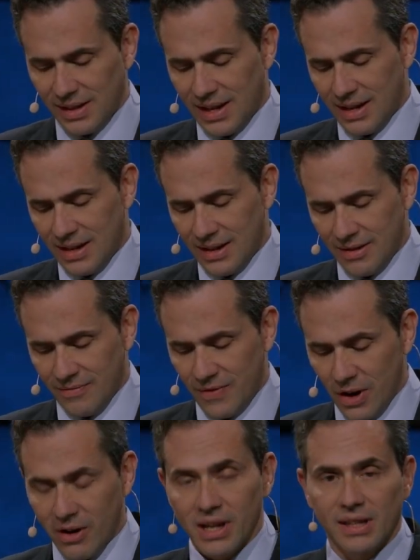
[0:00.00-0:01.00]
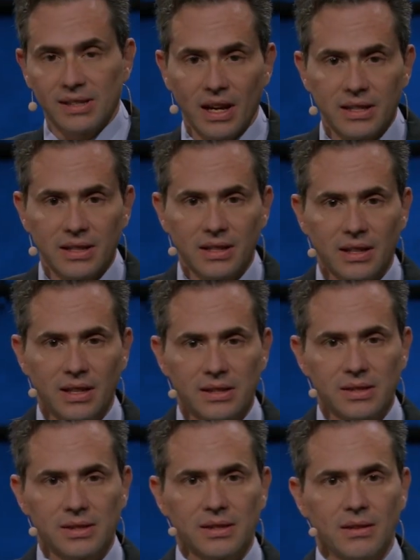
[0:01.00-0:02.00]
very exciting.
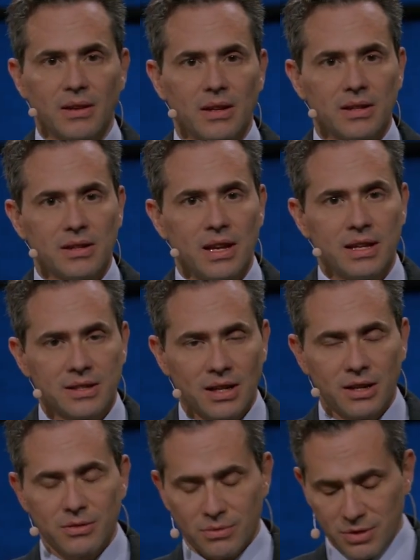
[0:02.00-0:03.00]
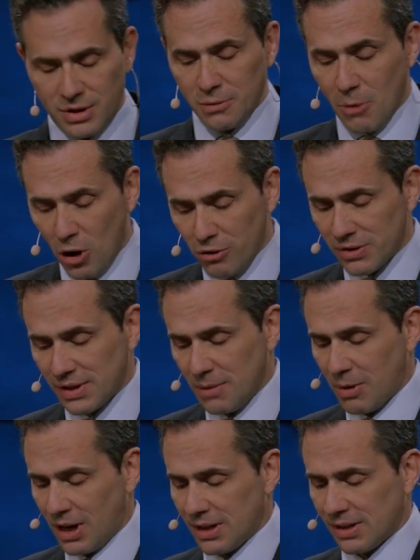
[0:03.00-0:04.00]
It's entitled Democracy
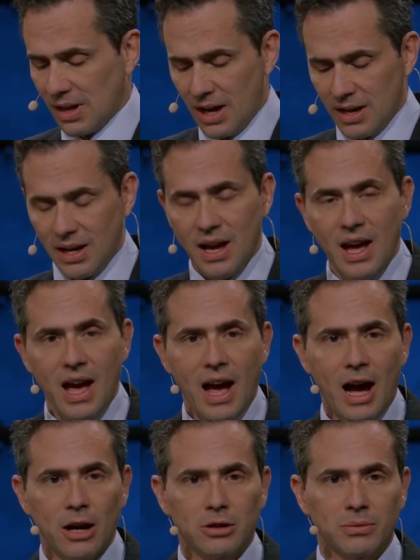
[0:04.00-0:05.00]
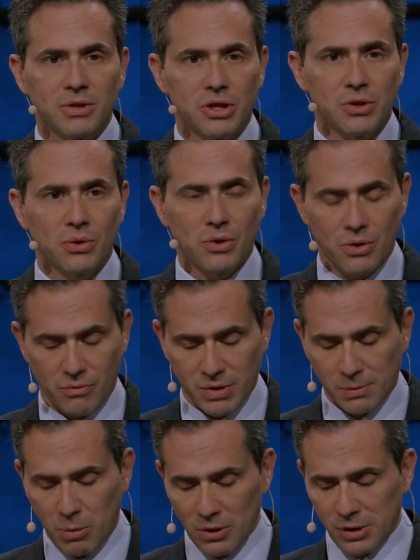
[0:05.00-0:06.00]
by Design, How to Ensure
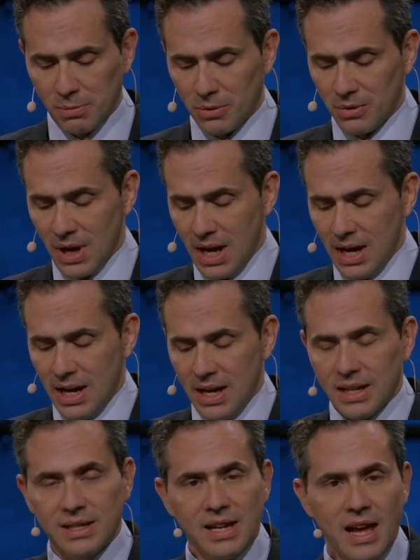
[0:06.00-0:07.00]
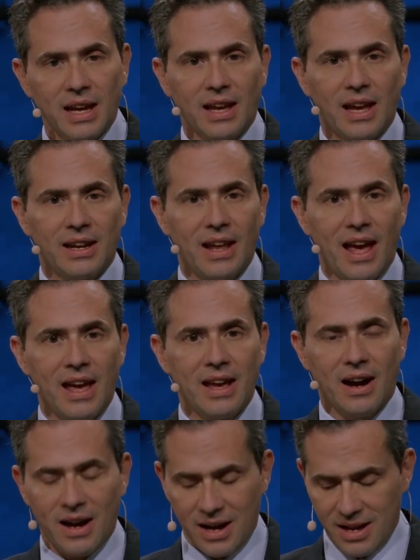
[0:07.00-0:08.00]
Responsible Tech and
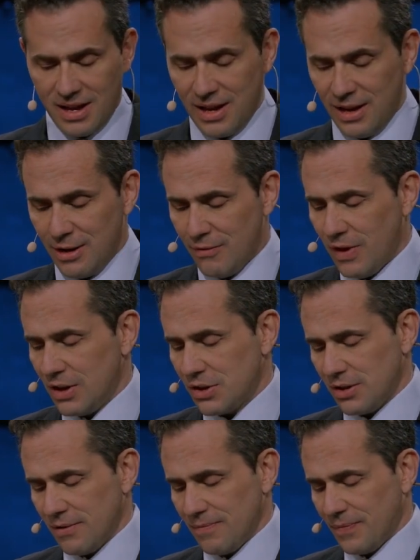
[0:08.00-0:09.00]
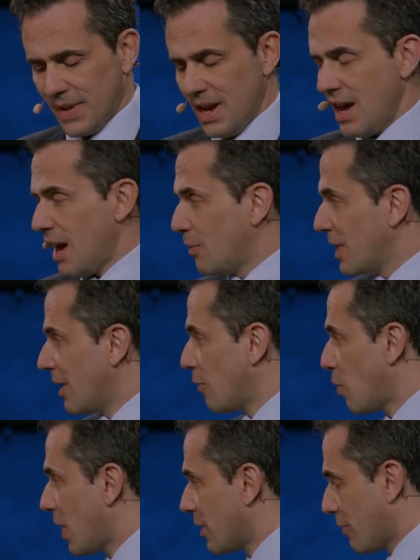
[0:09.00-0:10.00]
AI Innovation. And we have a
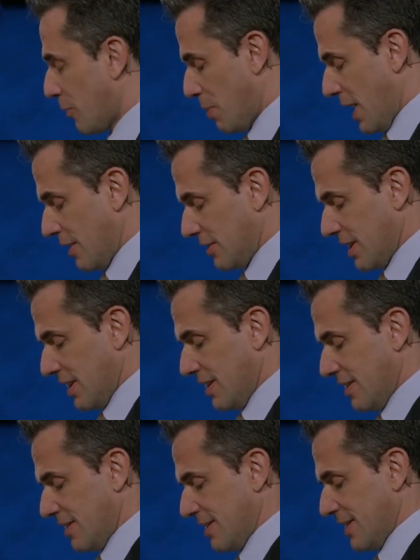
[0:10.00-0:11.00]
wonderful panel here.